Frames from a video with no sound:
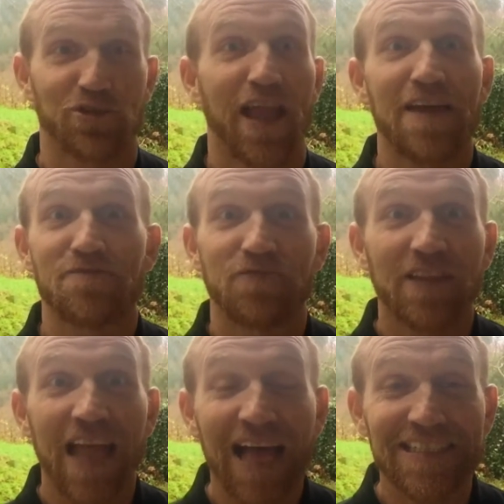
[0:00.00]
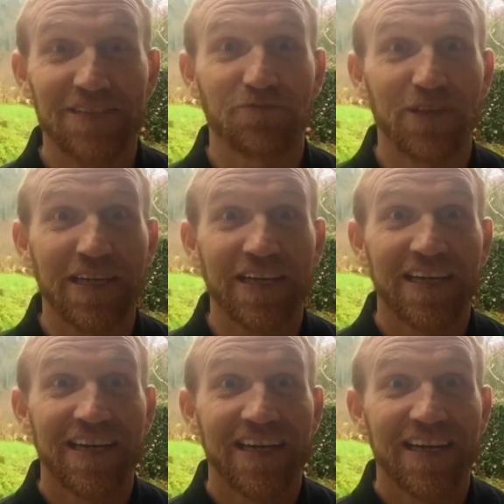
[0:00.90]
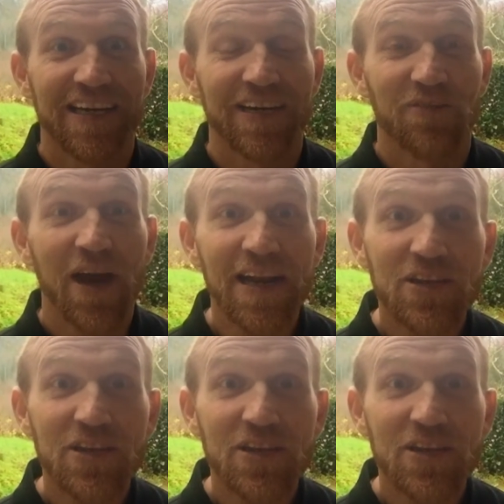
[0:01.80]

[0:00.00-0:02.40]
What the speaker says: life philosophy, right,